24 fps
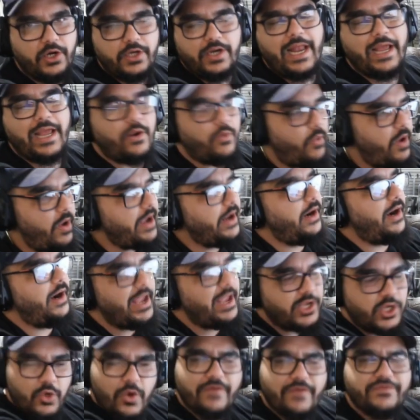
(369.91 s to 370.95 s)
like
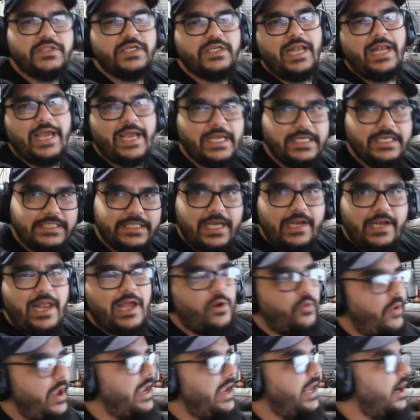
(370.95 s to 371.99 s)
UFC, like I said, like
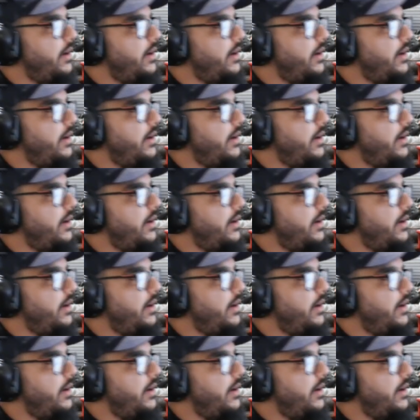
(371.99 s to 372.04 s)
regular